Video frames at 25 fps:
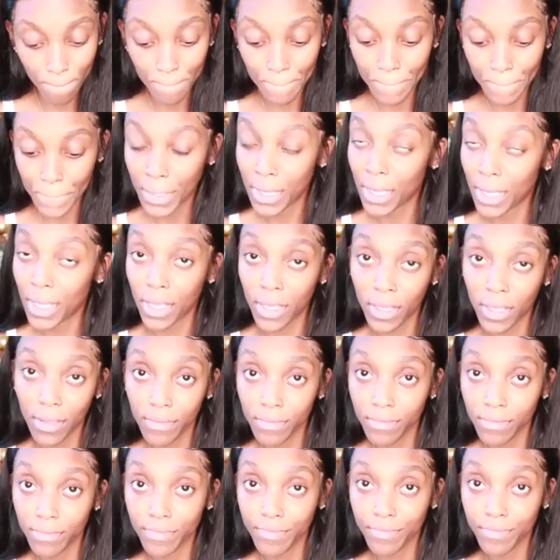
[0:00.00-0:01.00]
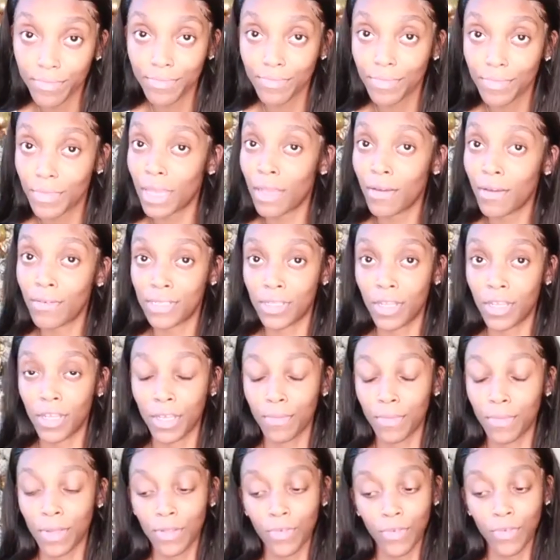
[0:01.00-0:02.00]
but I was
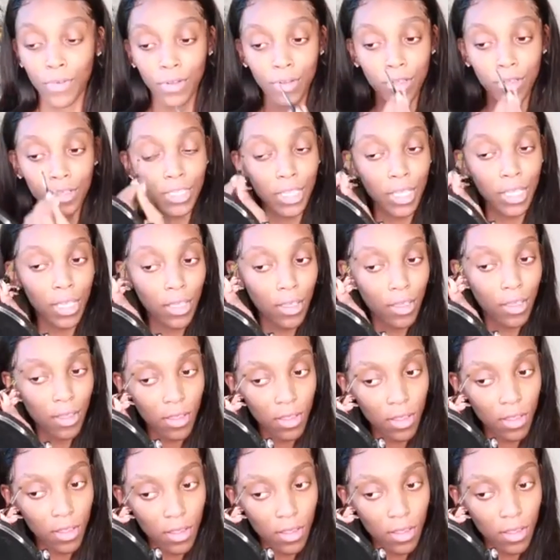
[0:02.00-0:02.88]
locking my doors and